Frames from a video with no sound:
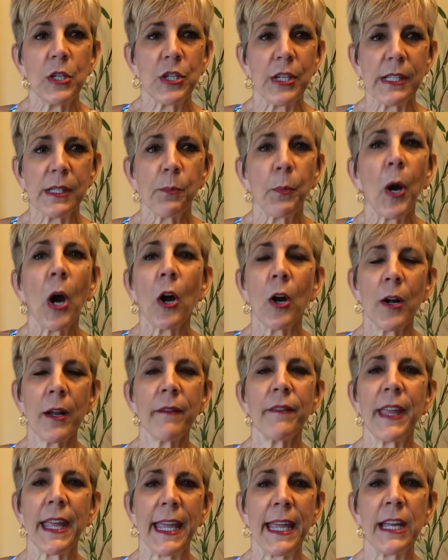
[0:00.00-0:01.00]
is part
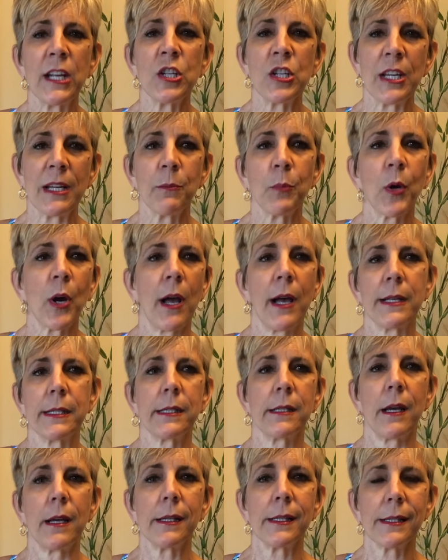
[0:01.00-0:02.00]
of the aging
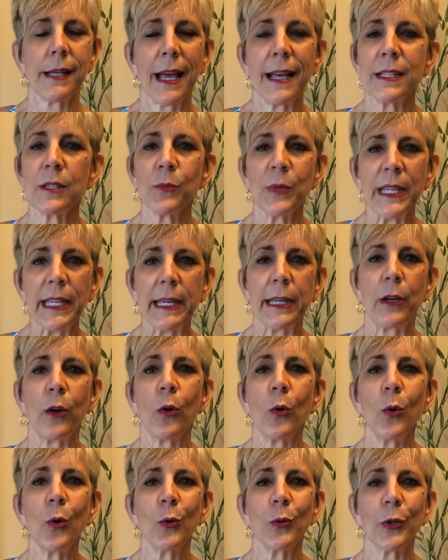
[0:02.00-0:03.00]
process. As we get
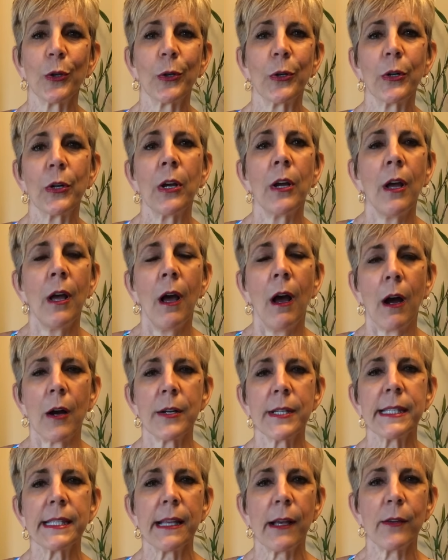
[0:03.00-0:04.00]
older,
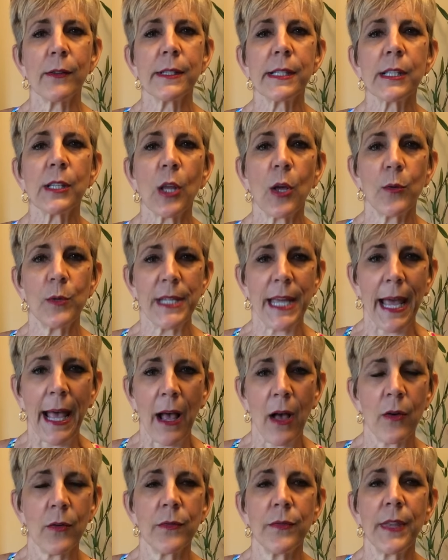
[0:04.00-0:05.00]
our cells slow
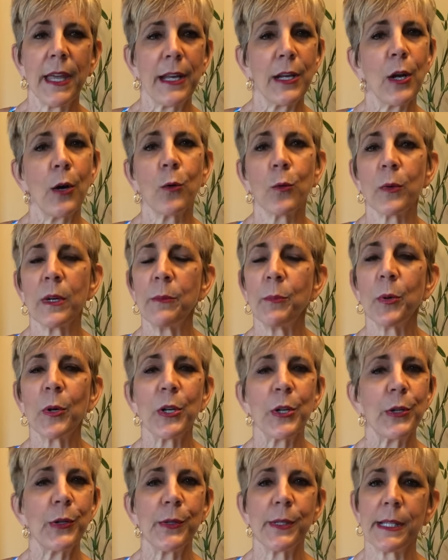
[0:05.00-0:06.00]
down. They don't
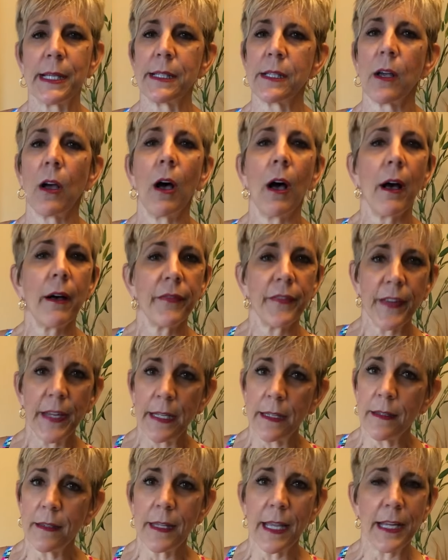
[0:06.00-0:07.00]
reproduce as
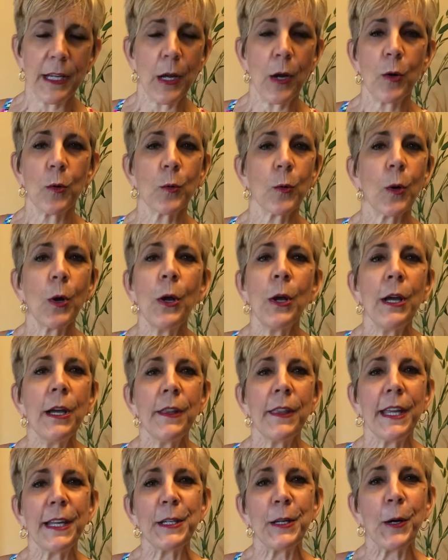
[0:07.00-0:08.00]
often. They don't
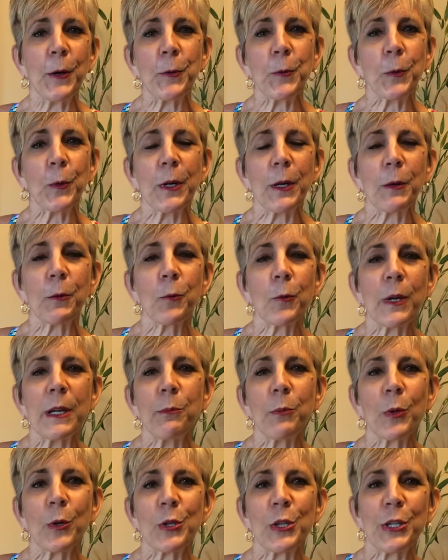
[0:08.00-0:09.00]

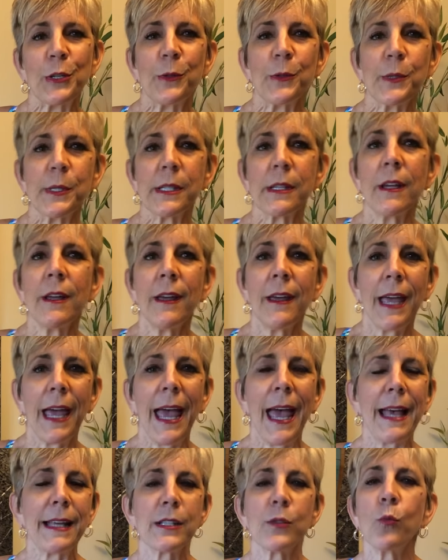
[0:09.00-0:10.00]
reproduce
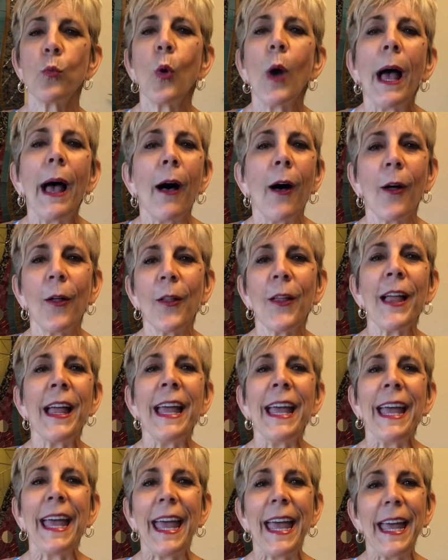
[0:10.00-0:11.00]
as well,
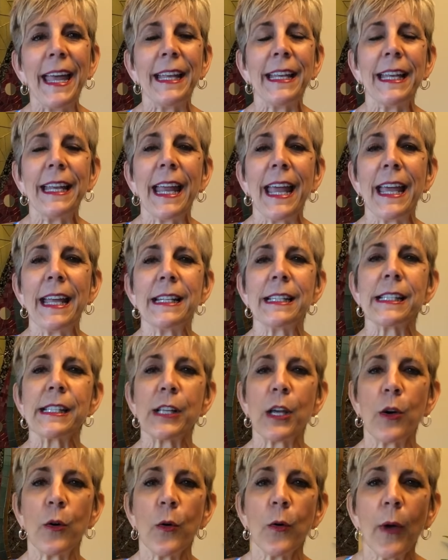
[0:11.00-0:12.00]
and
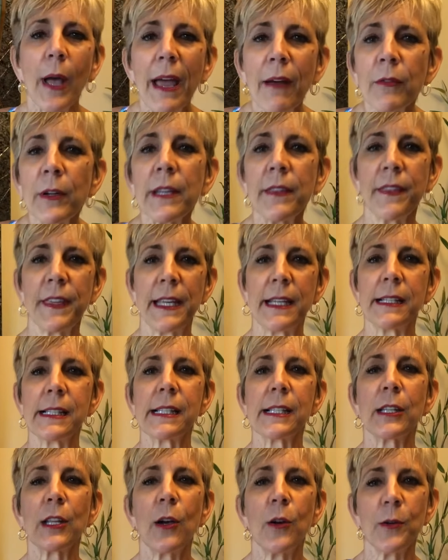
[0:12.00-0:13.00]
so everything
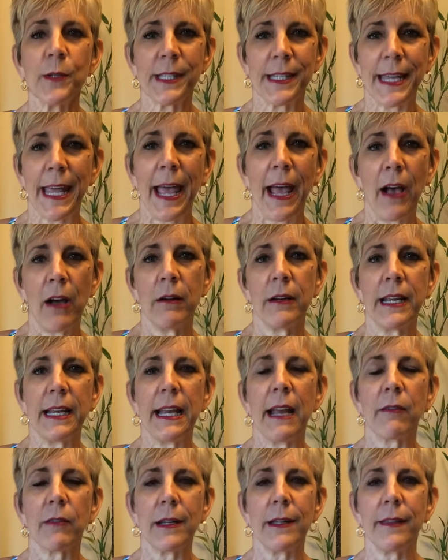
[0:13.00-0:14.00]
slows down
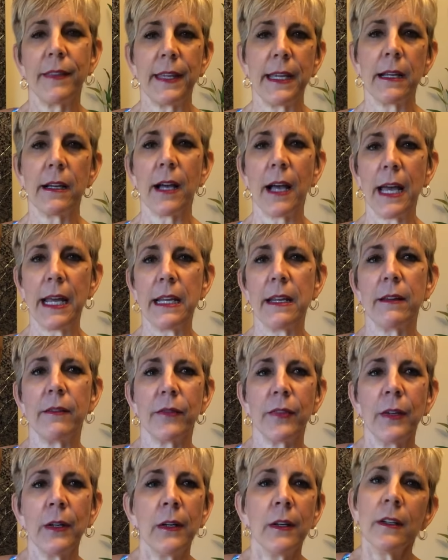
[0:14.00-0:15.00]
and everything kind
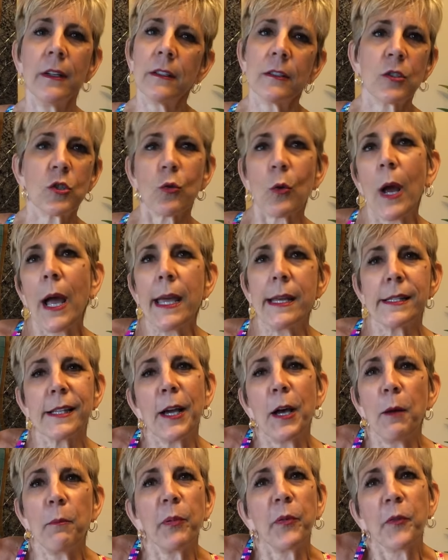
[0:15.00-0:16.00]
of dries
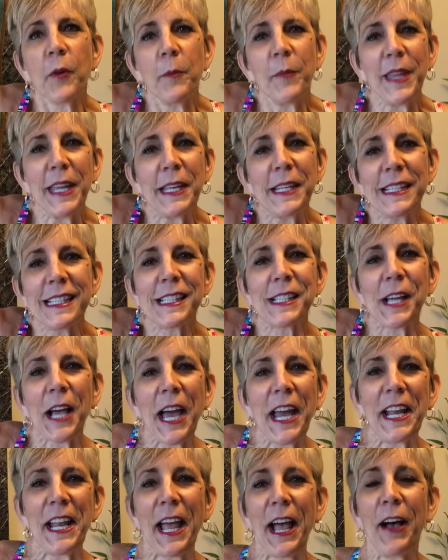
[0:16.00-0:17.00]
up from the
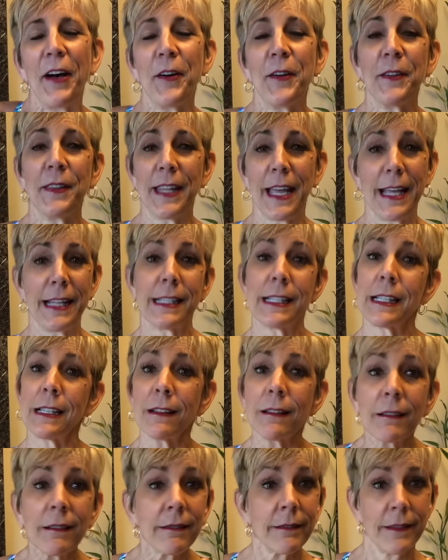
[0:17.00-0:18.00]
inside out, and
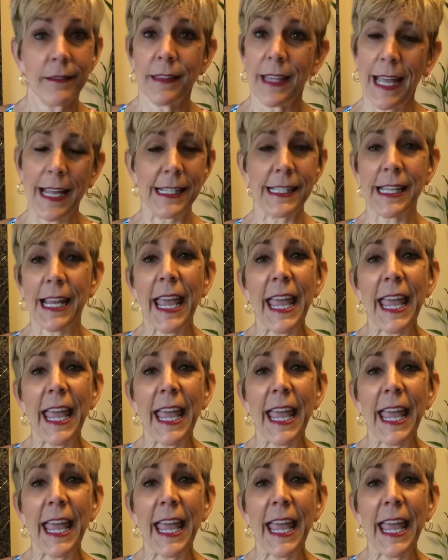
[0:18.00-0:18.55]
that's